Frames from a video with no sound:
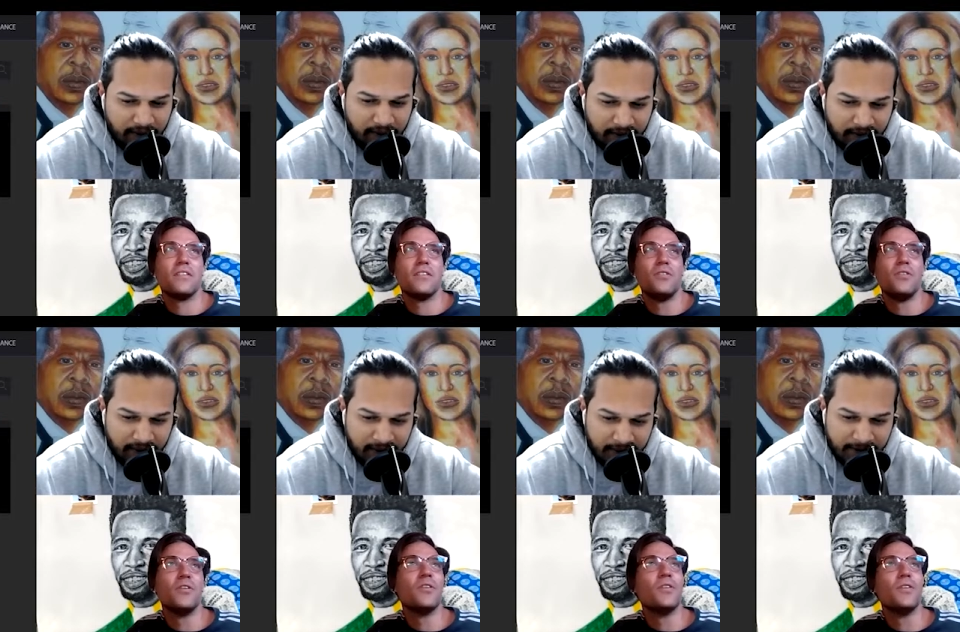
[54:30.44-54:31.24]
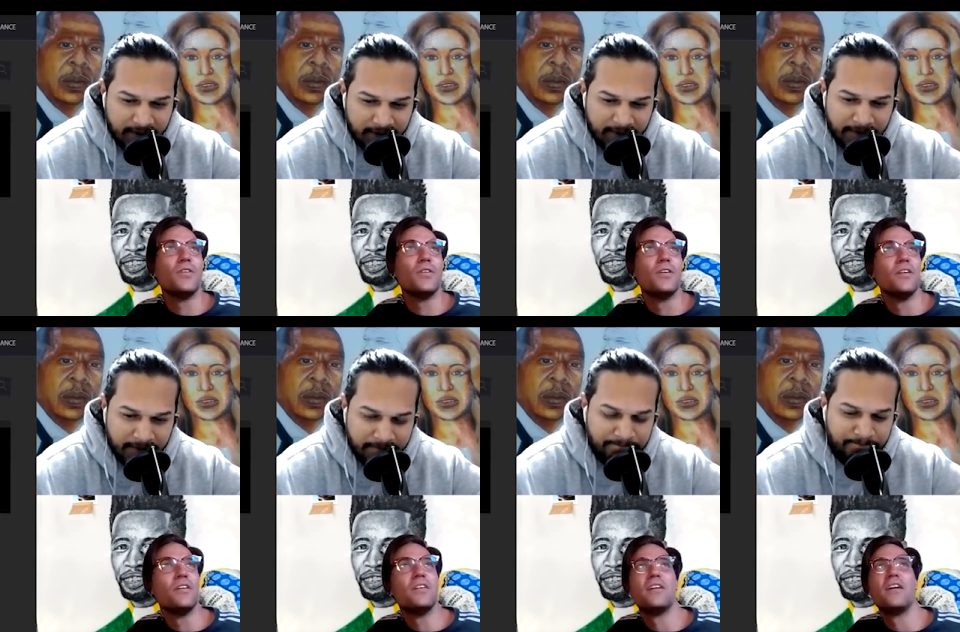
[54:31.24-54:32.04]
Speaker 1: Yo,
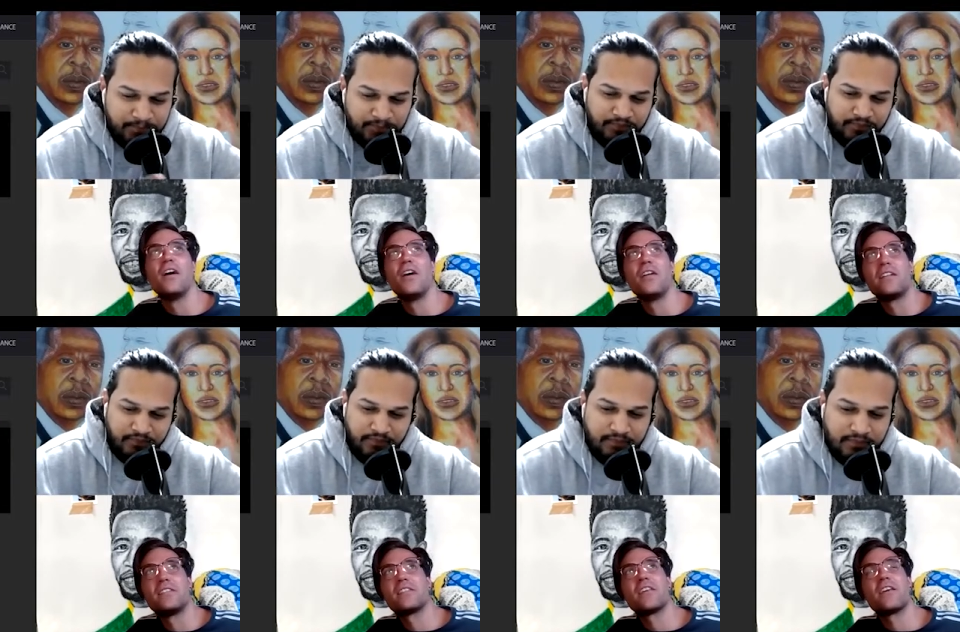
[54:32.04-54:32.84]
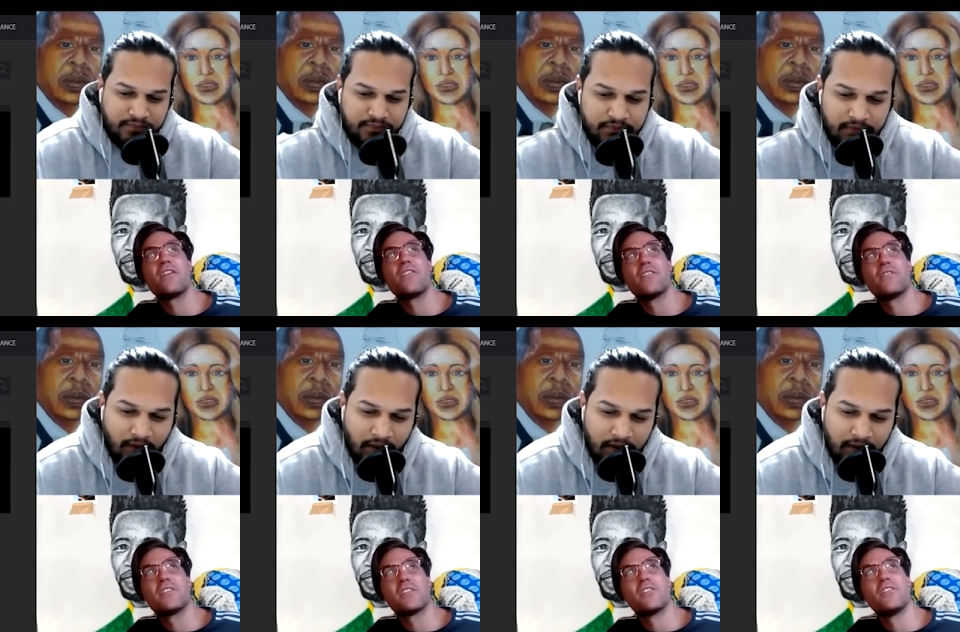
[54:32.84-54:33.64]
that's scary
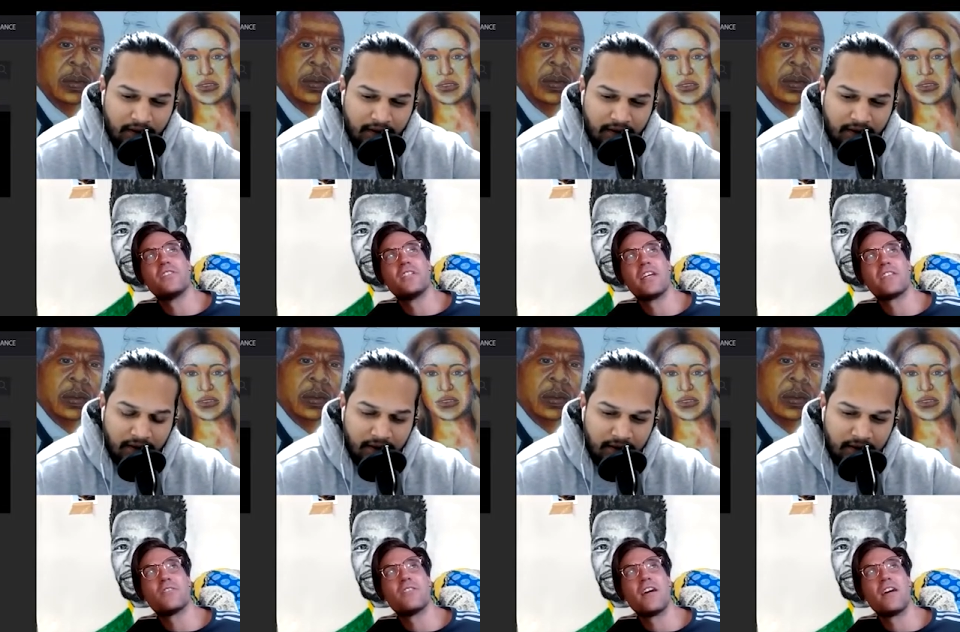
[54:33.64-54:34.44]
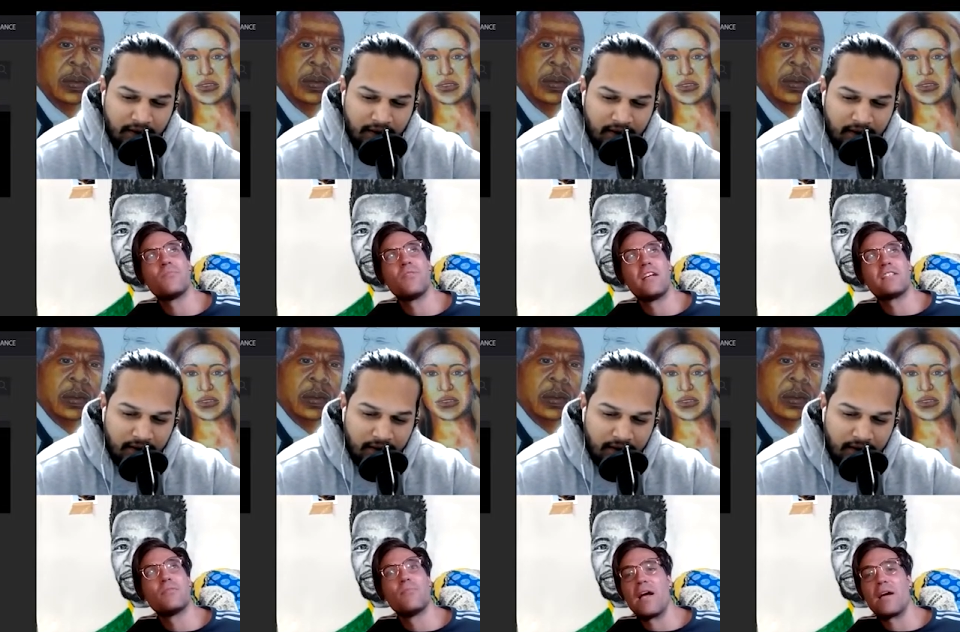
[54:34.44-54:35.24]
if technology gets to that, bro. That's
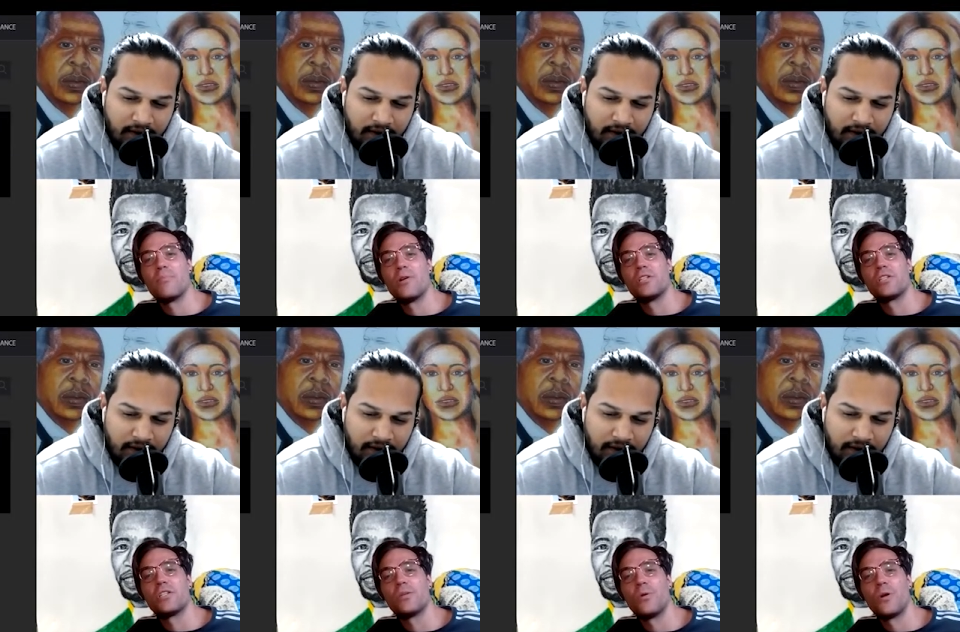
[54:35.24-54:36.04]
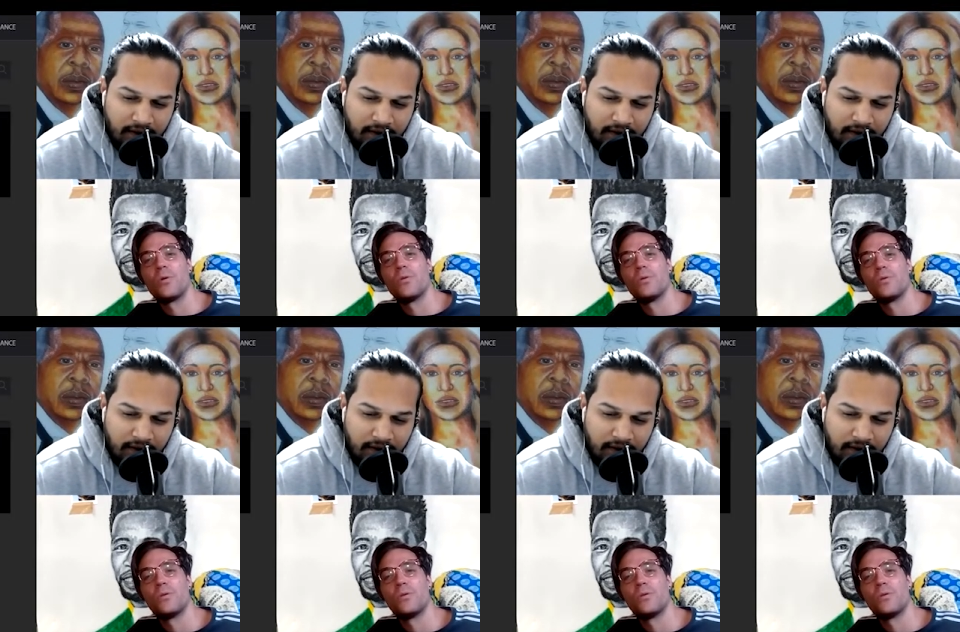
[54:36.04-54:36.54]
some Black Mirror shit, bro.